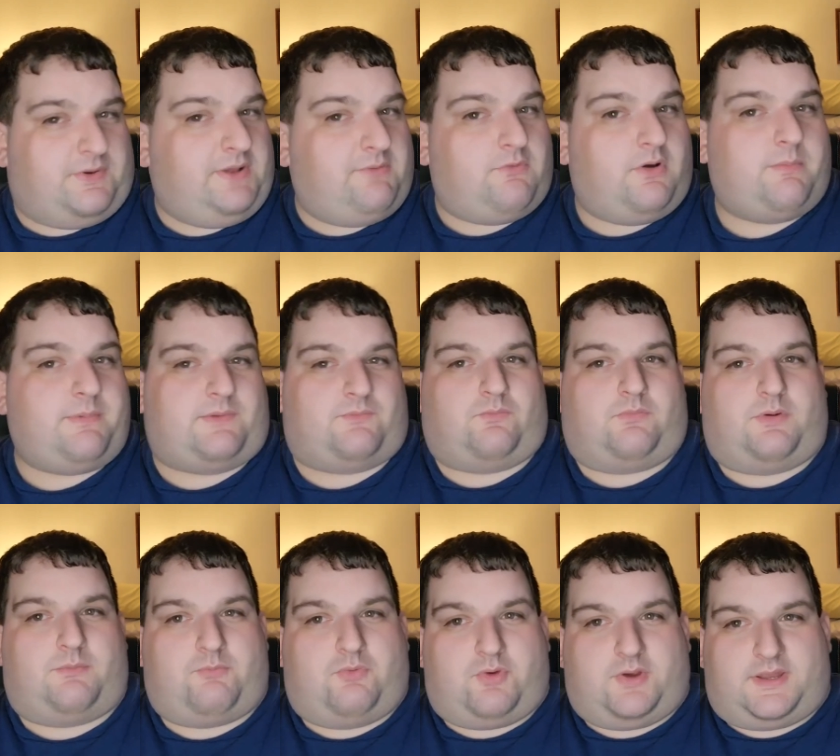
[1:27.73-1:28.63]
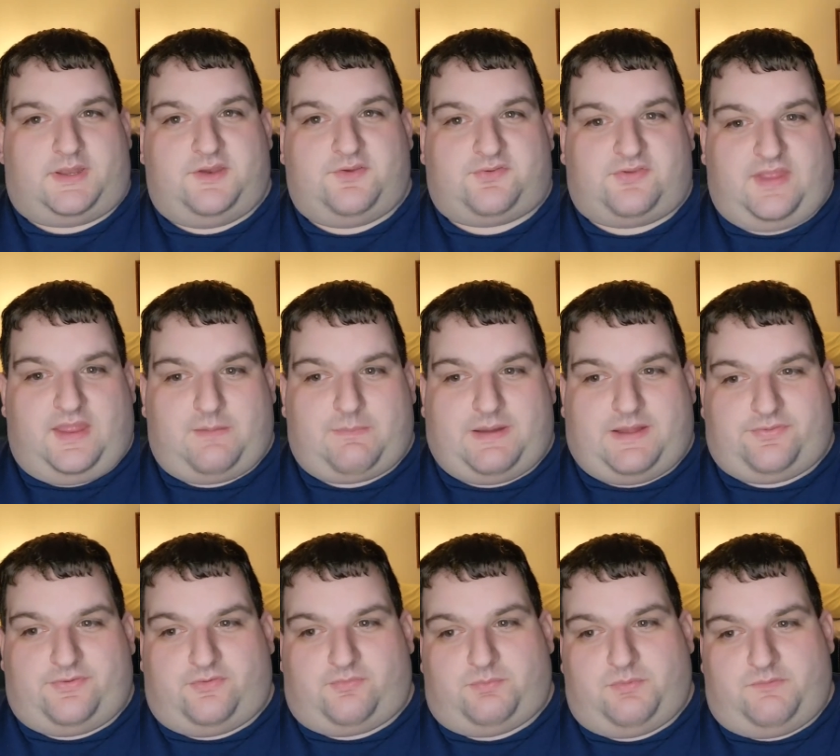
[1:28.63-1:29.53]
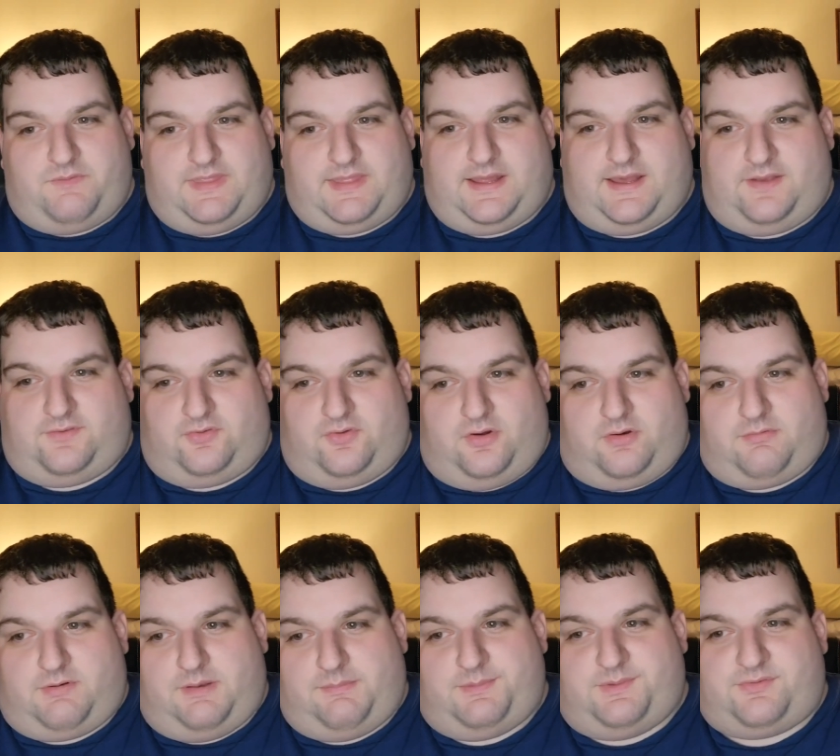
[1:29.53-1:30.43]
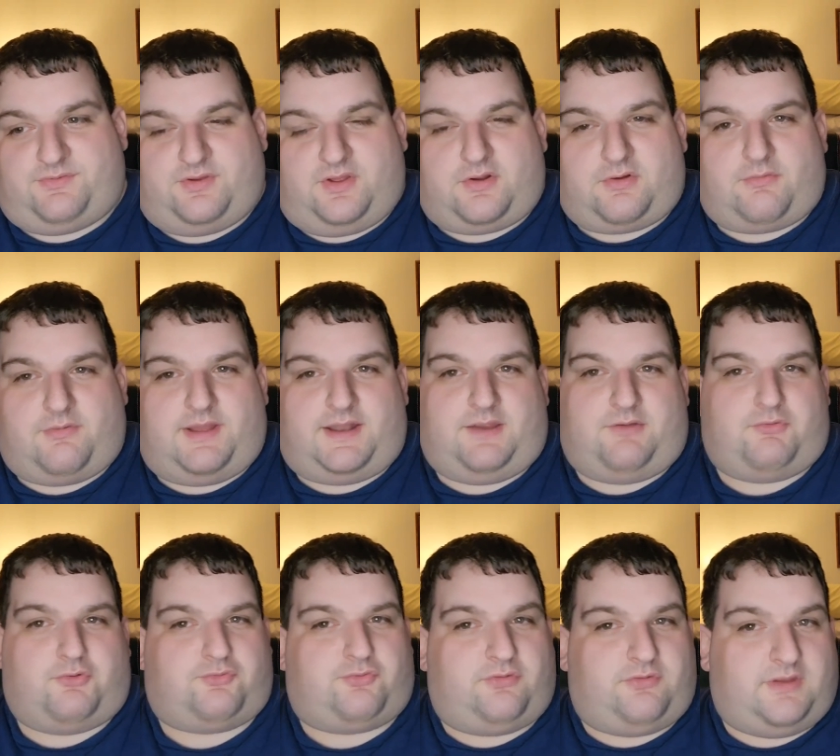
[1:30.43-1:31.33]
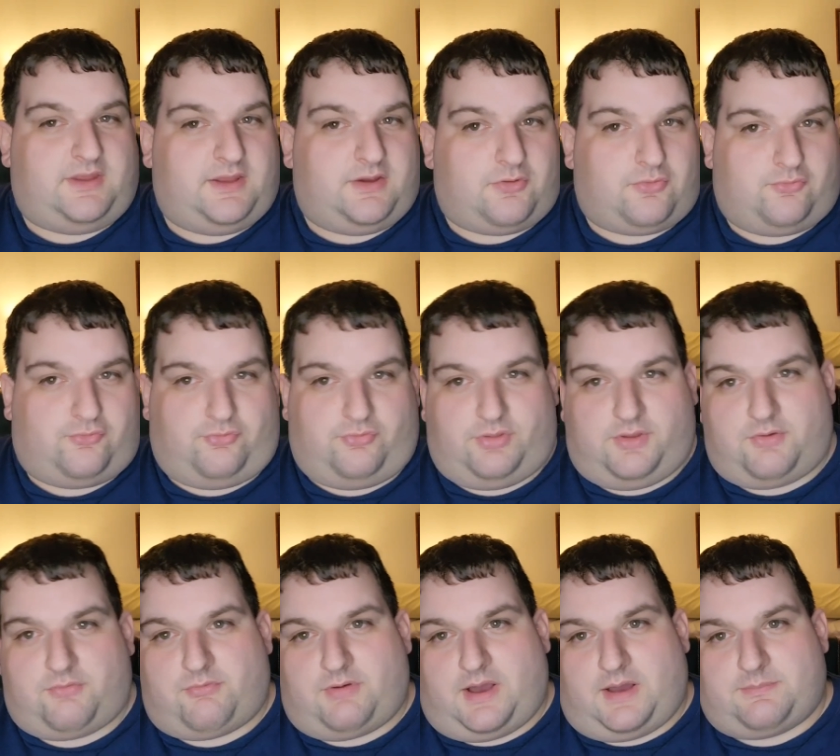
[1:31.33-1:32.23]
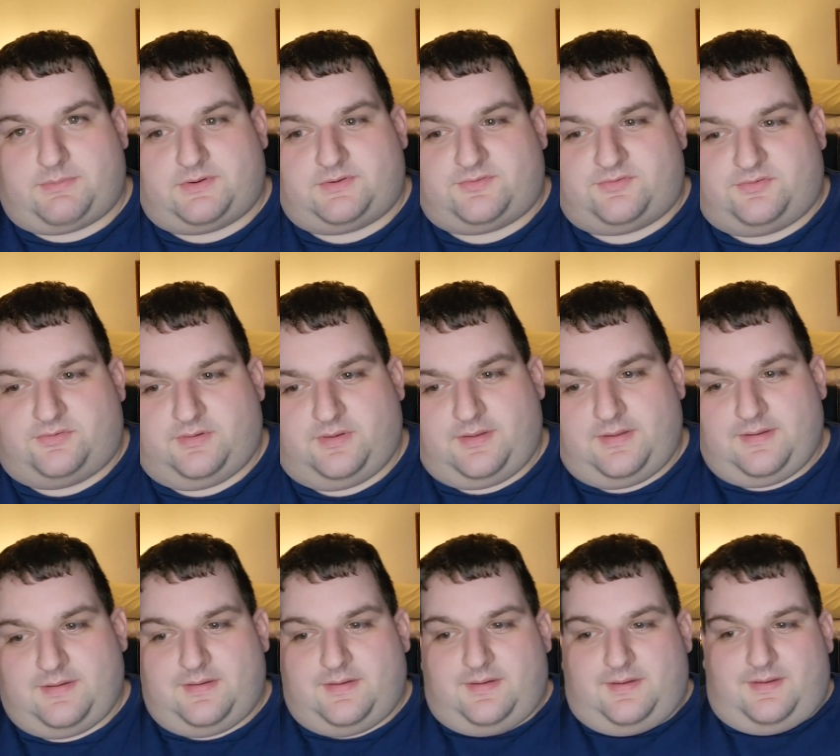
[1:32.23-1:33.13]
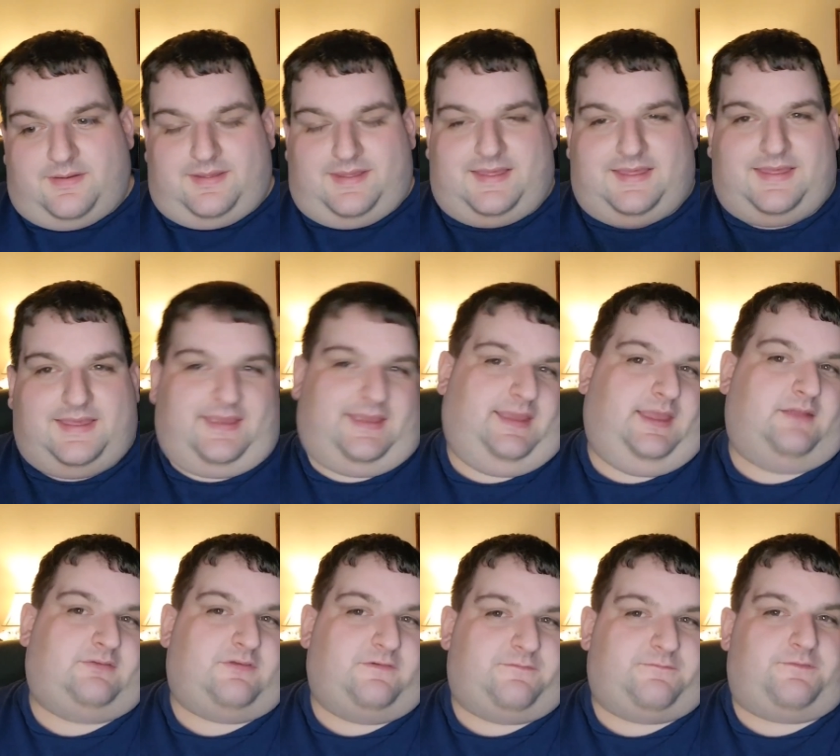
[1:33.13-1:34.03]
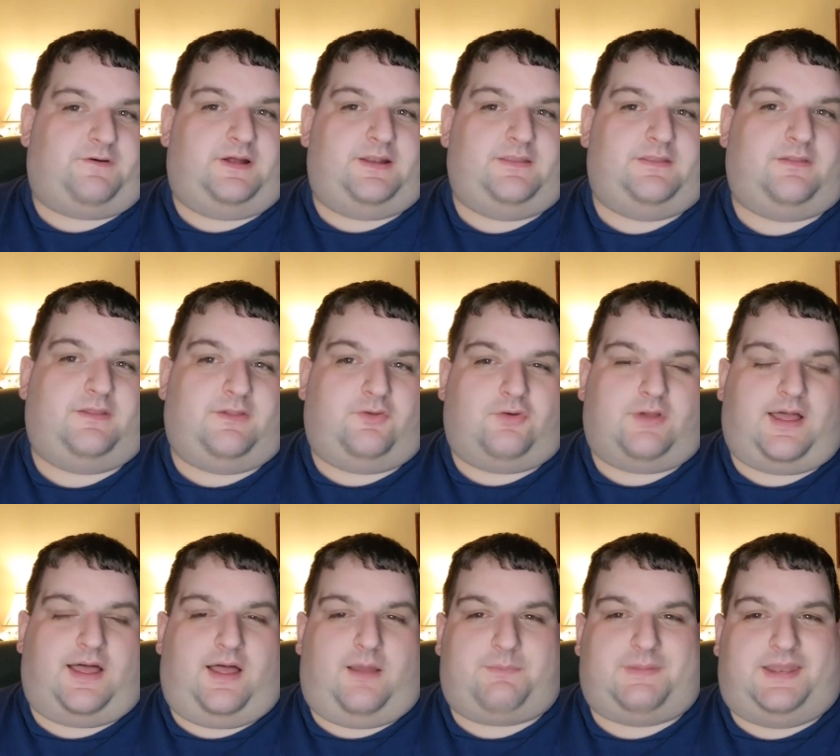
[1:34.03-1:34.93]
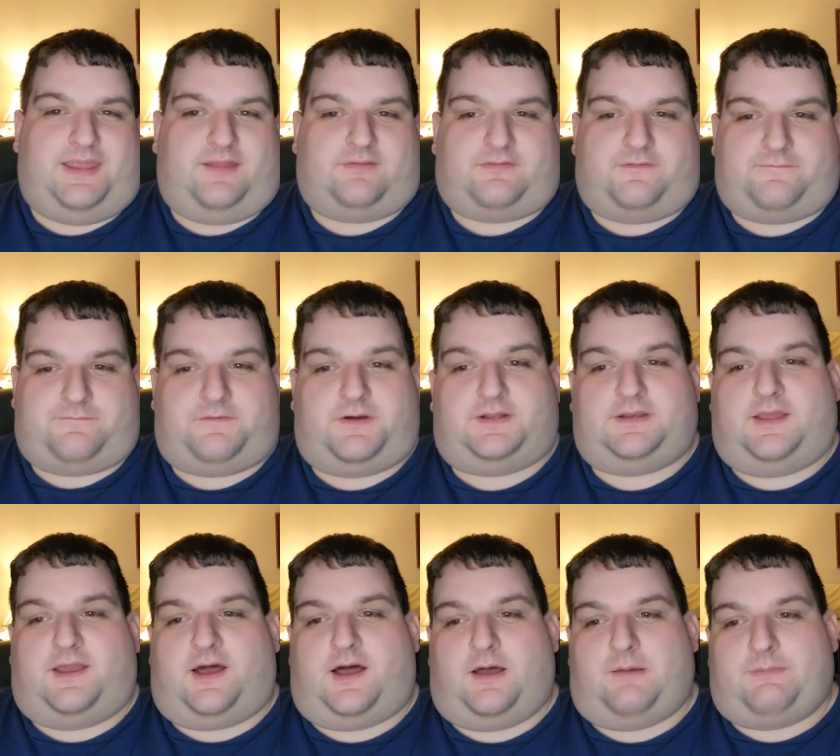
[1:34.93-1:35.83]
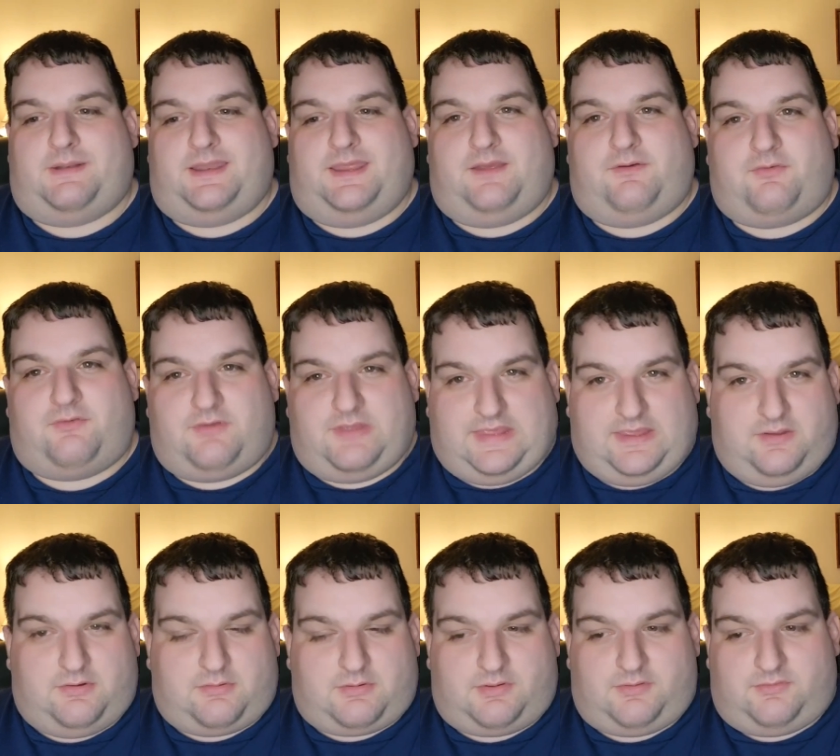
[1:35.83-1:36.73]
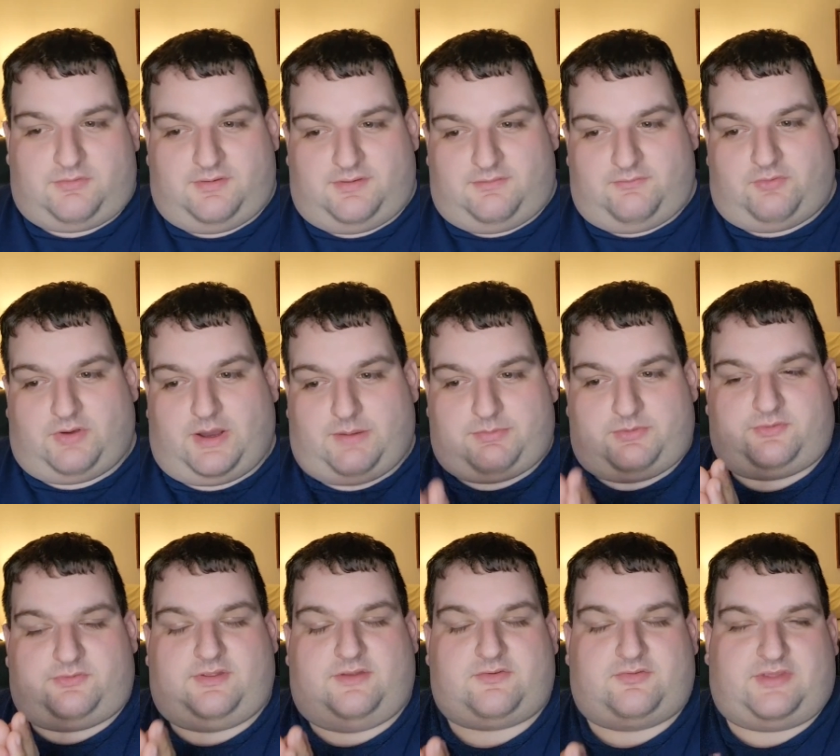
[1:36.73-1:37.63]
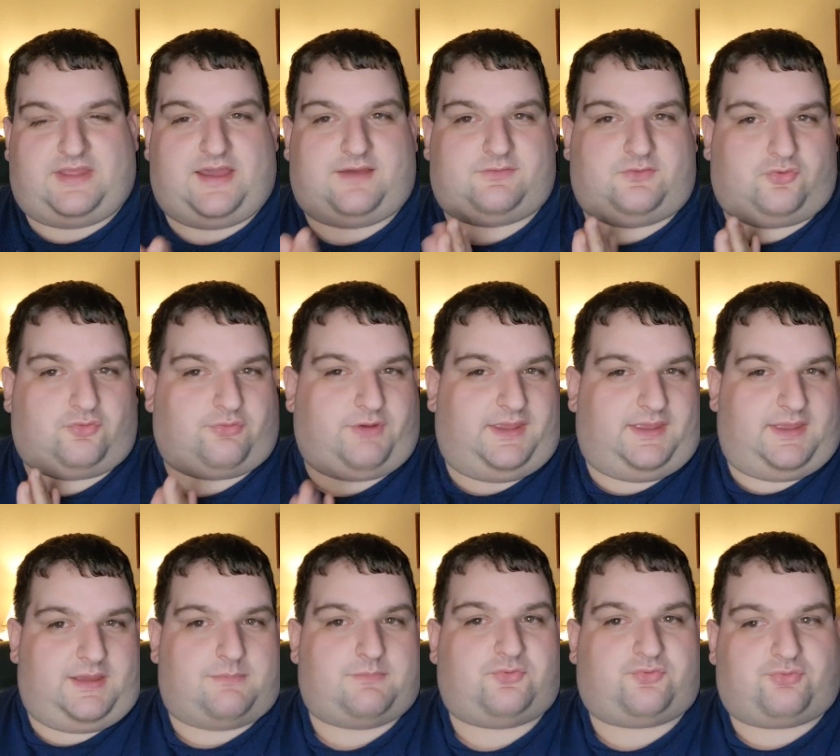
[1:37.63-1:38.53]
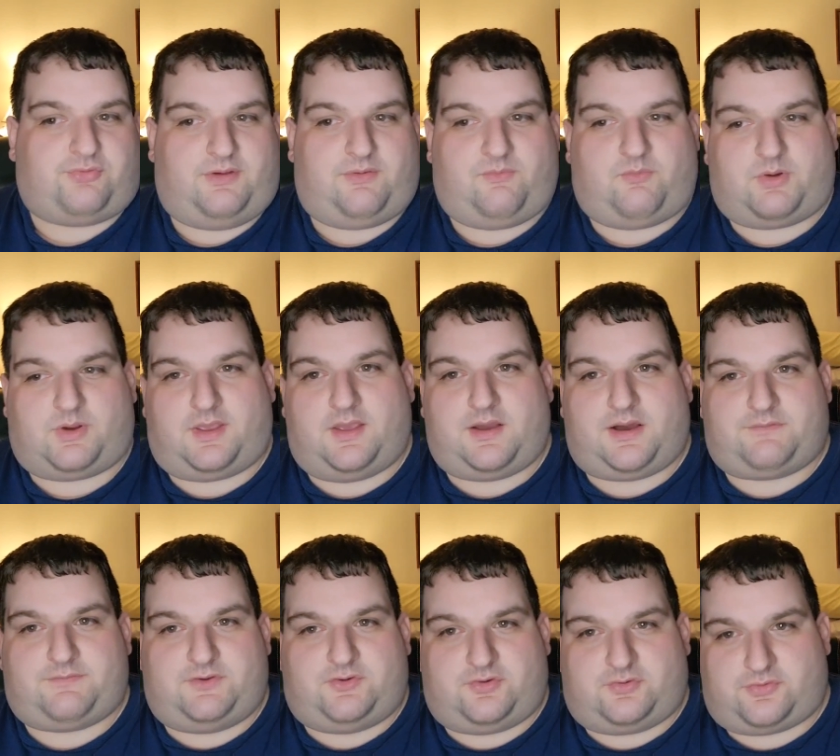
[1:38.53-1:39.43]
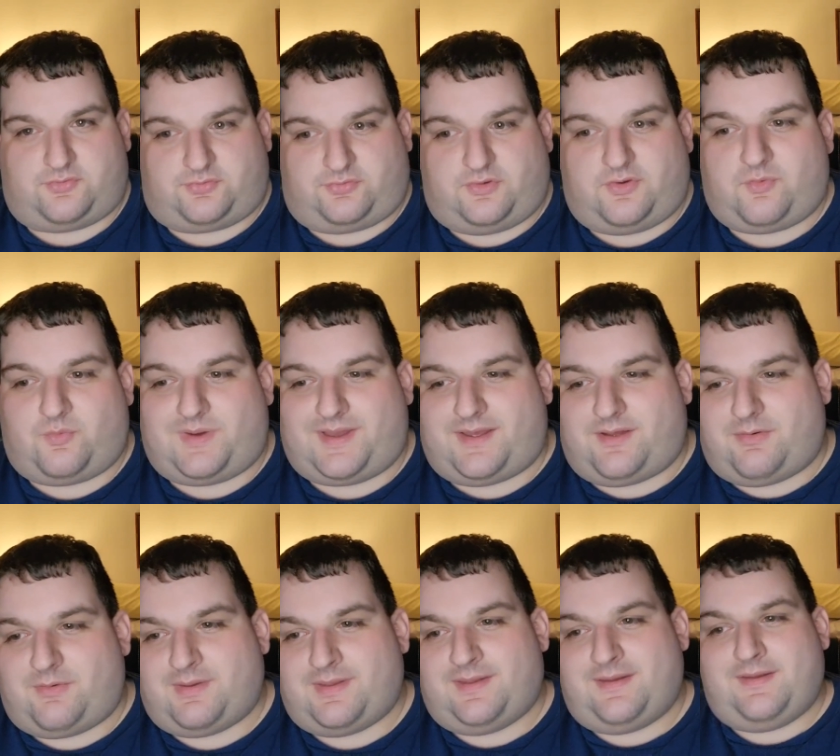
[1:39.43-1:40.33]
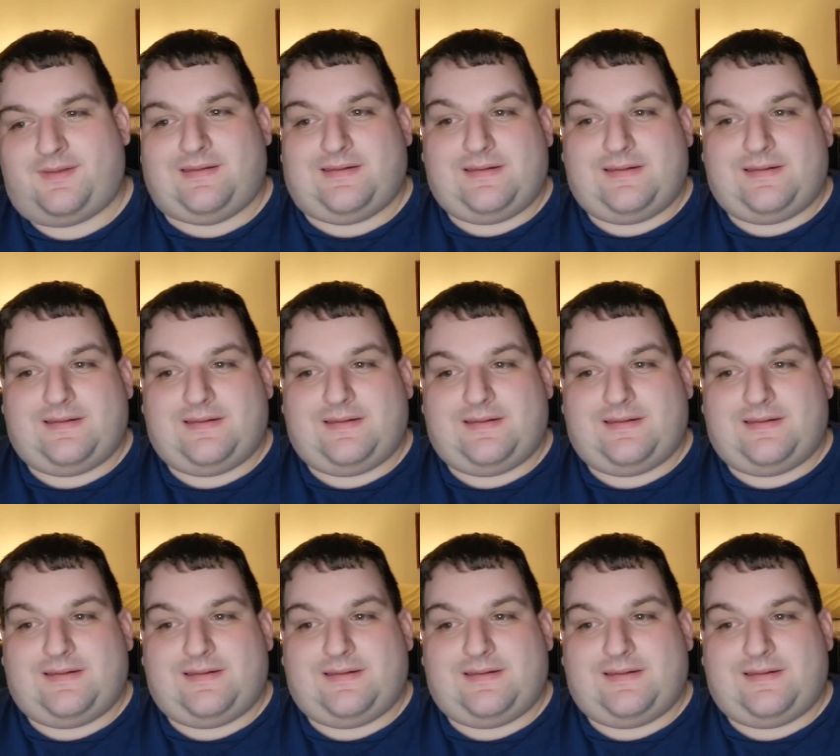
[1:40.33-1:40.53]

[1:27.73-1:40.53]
Pretty Woman. What more can you say about this movie that hasn't already been said already? Richard Gere, Julia Roberts. It's a fun little comedy. It's a fun comedy. Gere and Roberts, they just have this great chemistry working off each other so well.